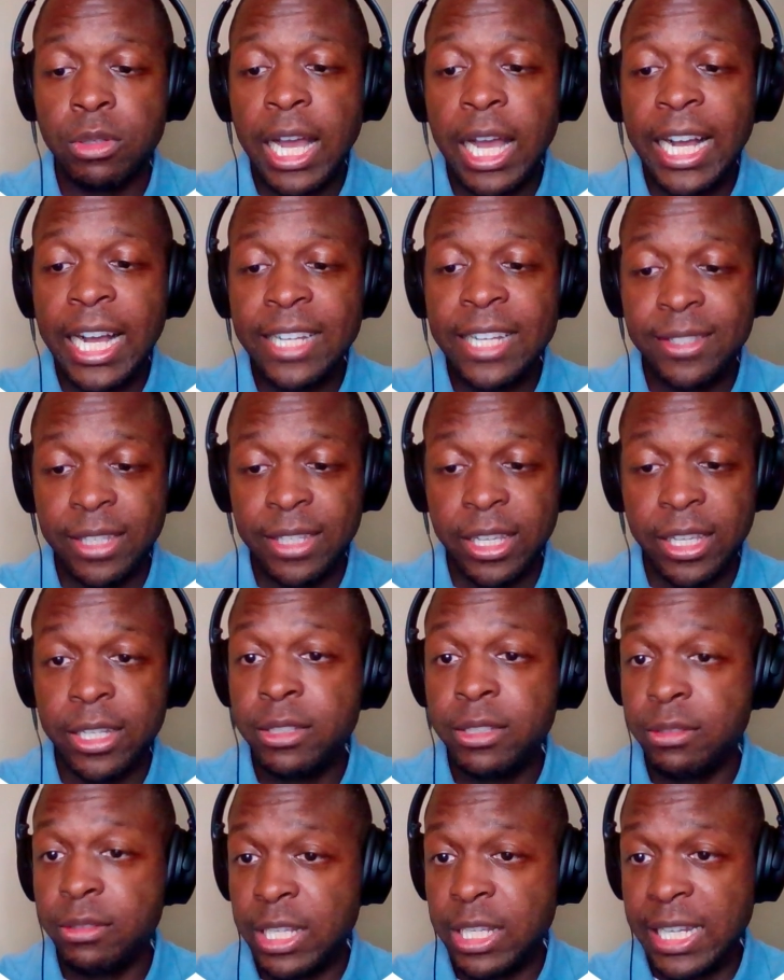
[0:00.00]
I
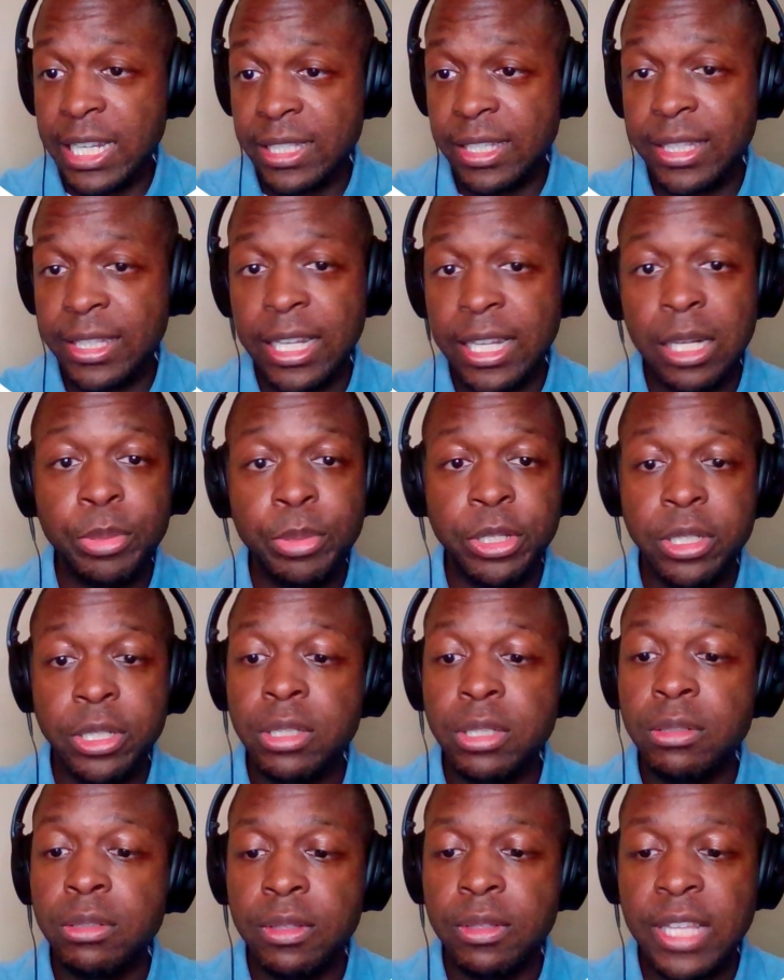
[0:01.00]
said, and I said that up
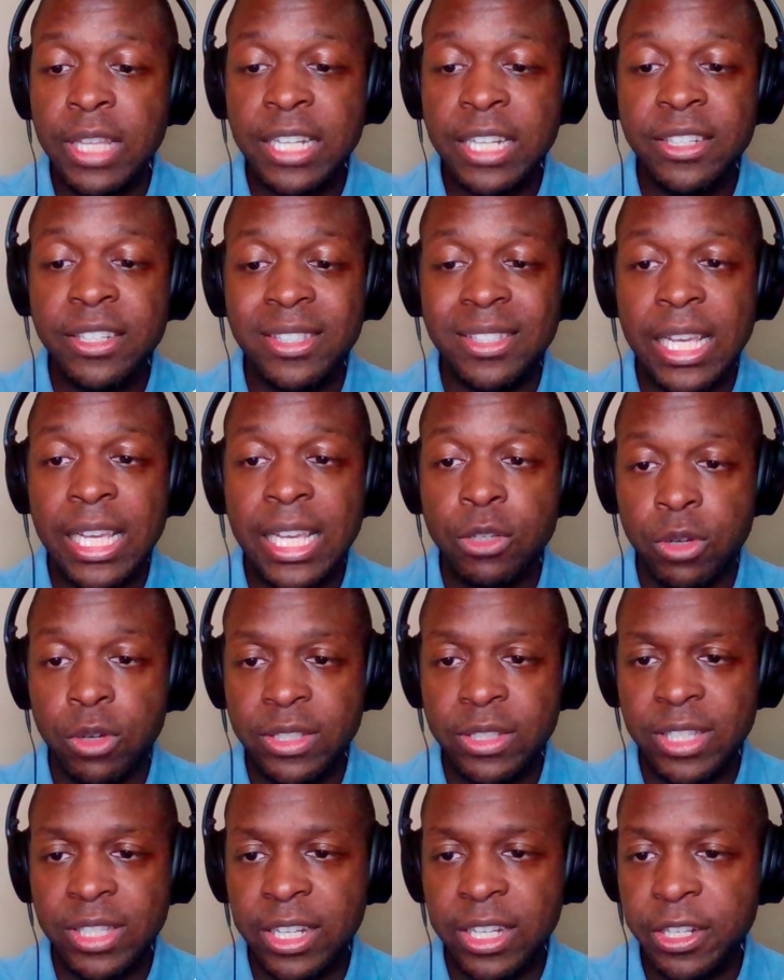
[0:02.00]
here, that design, or I
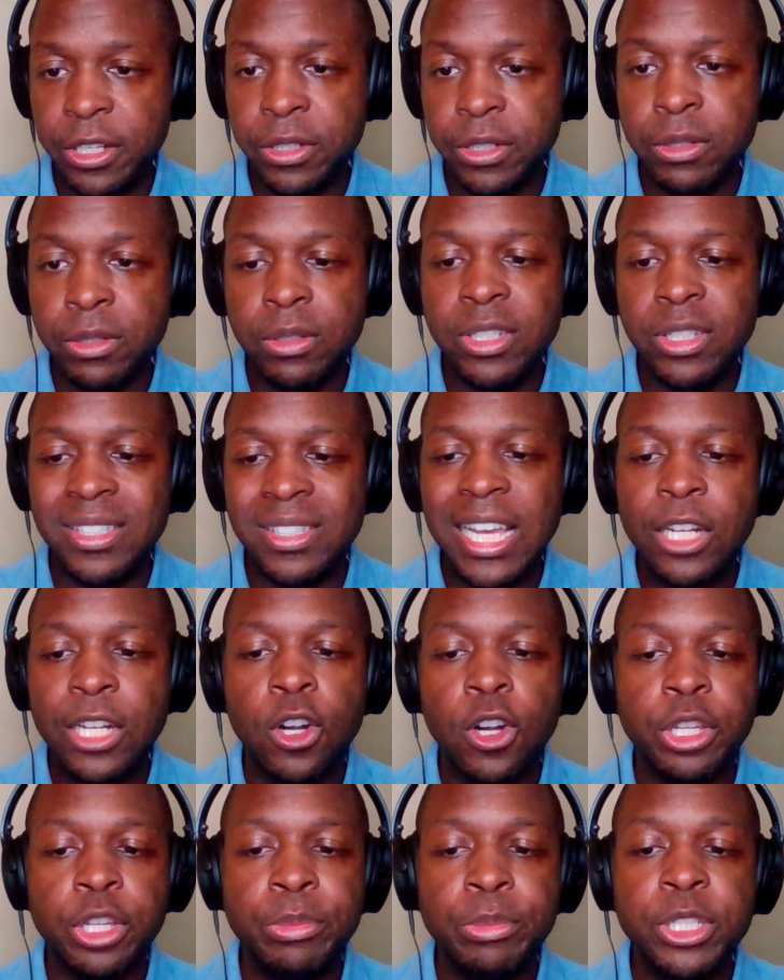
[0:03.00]
said it here, design
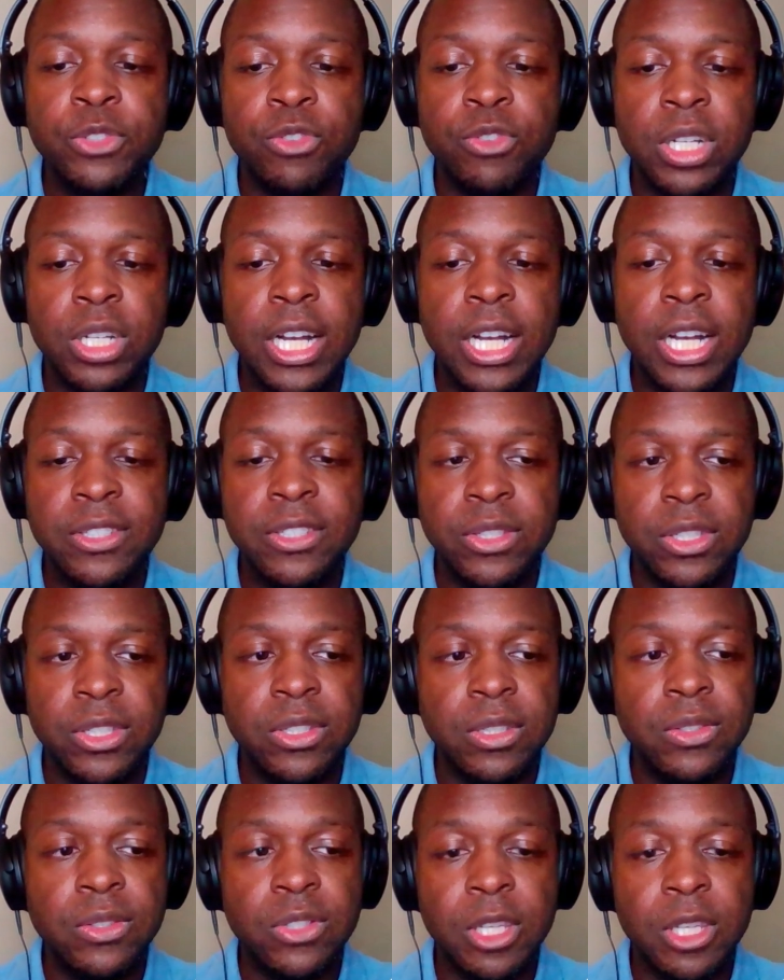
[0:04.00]
arguments for God's
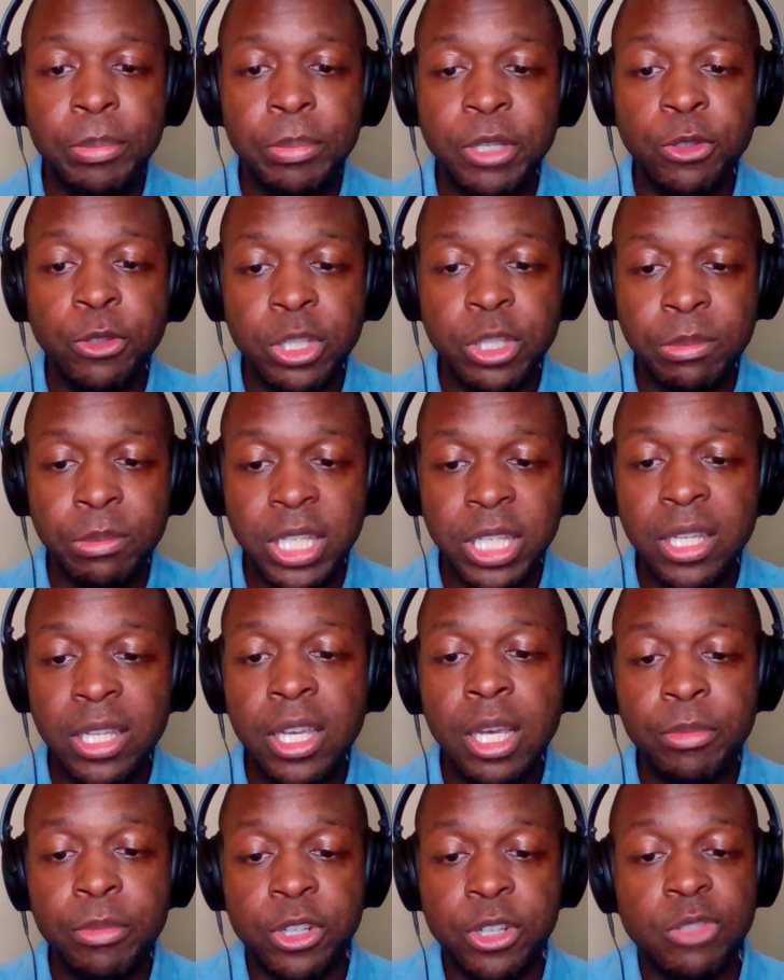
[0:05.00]
existence appeal to me
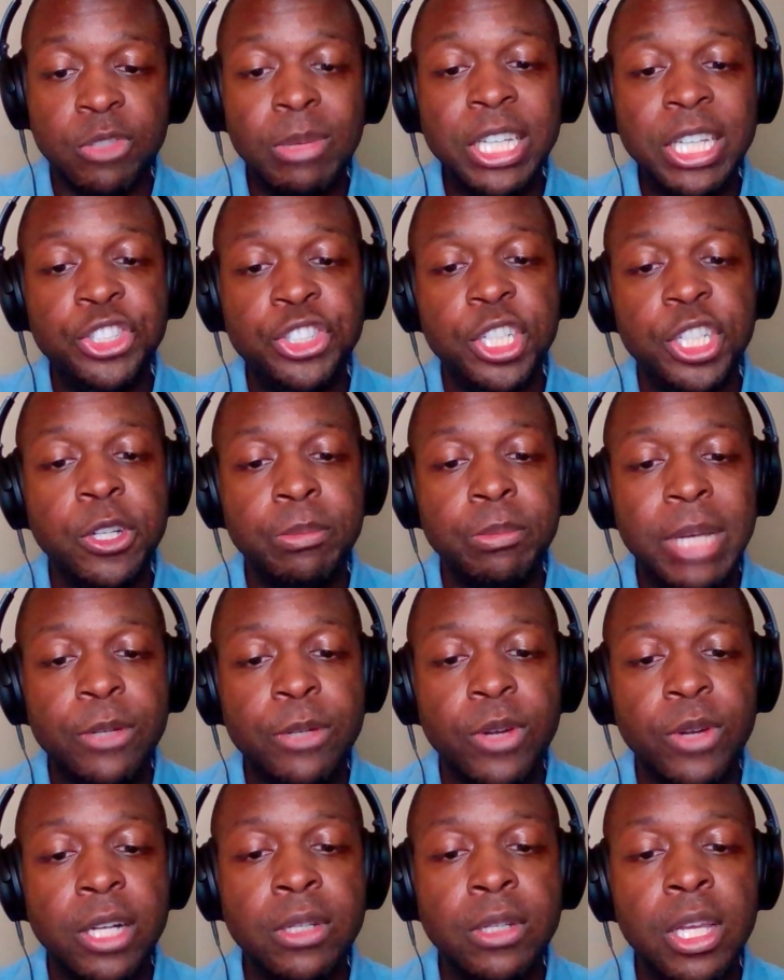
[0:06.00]
because of my engineering
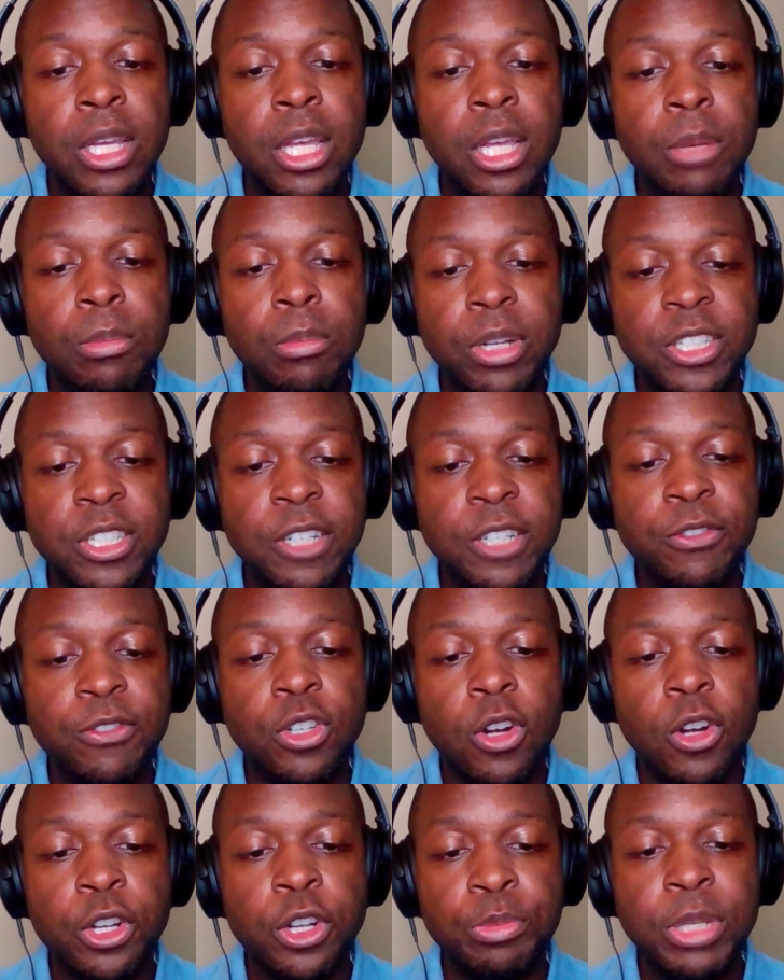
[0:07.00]
background, but a different
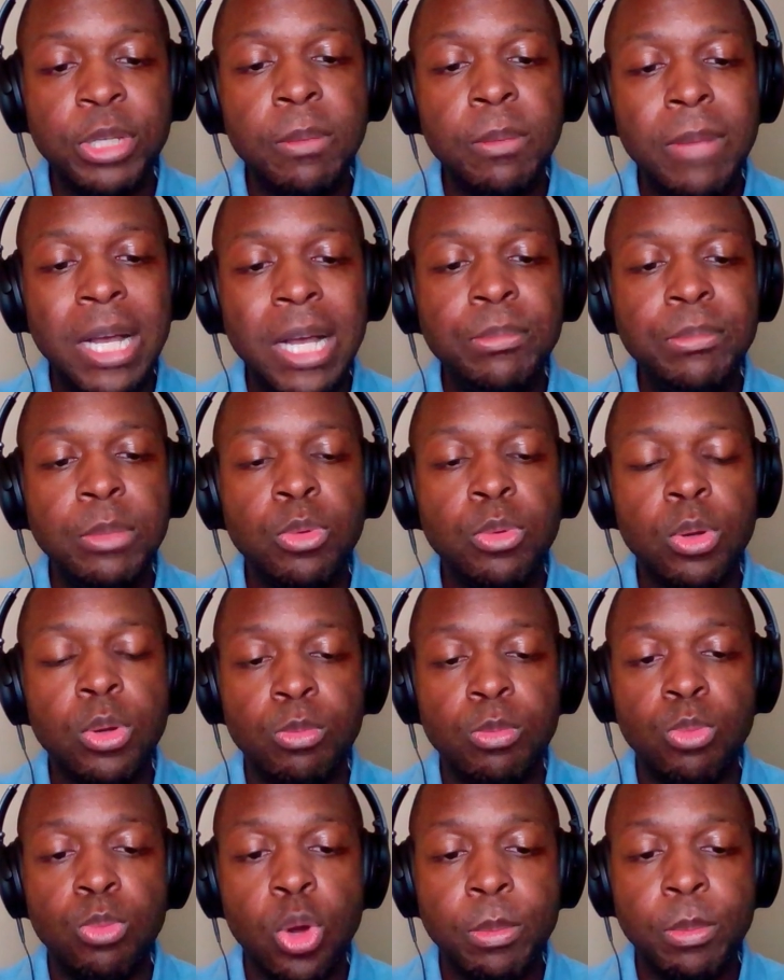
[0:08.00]
argument might be
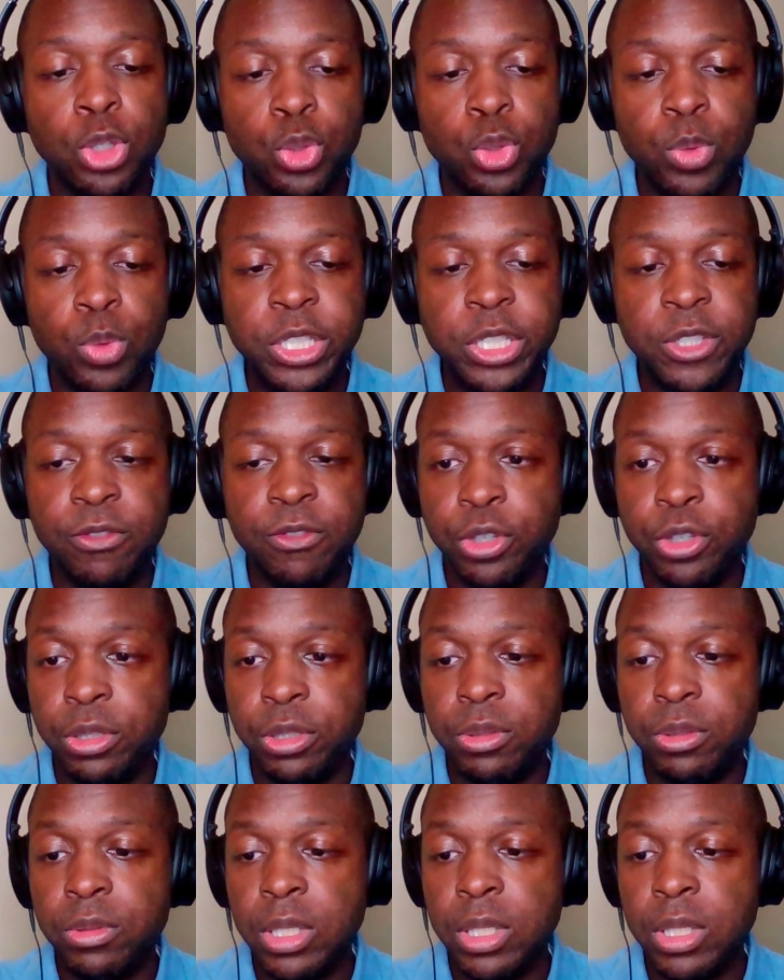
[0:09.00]
more persuasive for you.